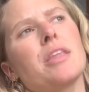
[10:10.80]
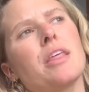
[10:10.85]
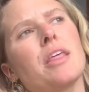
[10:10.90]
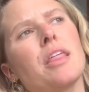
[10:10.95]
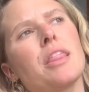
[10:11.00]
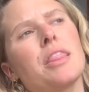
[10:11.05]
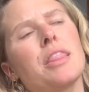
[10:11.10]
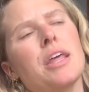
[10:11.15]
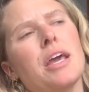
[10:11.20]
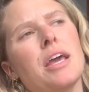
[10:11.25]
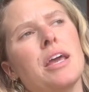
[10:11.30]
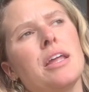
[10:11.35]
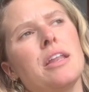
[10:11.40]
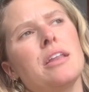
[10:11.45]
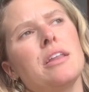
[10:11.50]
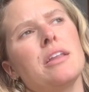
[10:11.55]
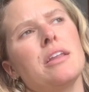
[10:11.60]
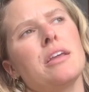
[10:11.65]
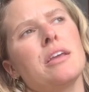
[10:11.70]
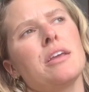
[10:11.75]

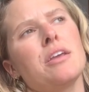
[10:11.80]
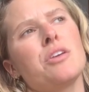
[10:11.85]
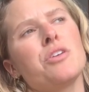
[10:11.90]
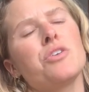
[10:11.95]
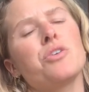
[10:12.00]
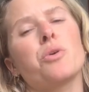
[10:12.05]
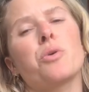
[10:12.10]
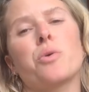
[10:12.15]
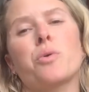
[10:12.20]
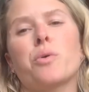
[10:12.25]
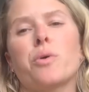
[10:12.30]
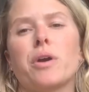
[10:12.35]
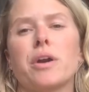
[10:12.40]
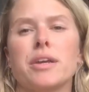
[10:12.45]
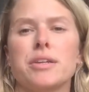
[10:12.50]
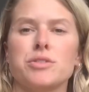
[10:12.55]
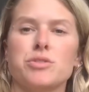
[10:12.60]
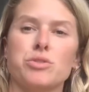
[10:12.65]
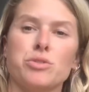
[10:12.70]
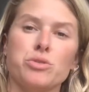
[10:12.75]
then your
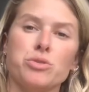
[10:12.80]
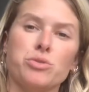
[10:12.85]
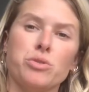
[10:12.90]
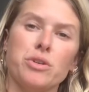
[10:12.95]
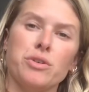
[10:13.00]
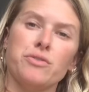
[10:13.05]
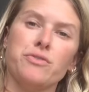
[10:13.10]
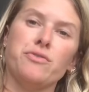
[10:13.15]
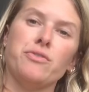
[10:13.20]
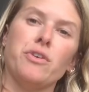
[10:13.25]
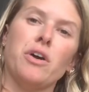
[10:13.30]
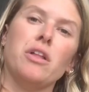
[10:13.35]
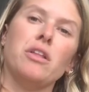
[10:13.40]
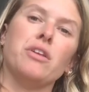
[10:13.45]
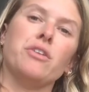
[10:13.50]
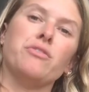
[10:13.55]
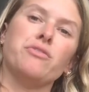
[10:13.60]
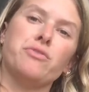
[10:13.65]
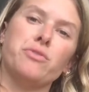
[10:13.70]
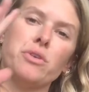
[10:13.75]
organs are sort of
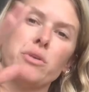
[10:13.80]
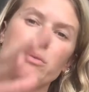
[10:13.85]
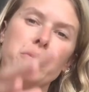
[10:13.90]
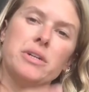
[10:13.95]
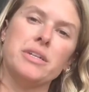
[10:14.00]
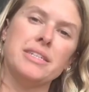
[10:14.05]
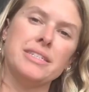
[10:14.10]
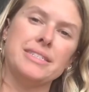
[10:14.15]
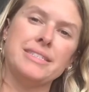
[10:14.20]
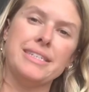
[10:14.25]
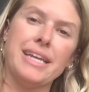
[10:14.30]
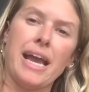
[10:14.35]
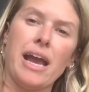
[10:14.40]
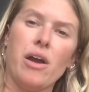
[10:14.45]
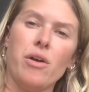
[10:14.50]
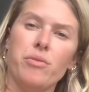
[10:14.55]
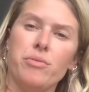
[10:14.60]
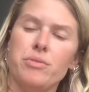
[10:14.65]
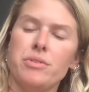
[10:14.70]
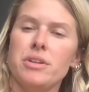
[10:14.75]
falling forward and
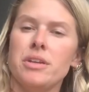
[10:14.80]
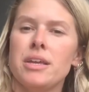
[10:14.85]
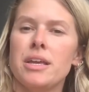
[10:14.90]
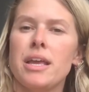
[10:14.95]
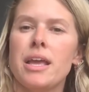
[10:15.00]
down.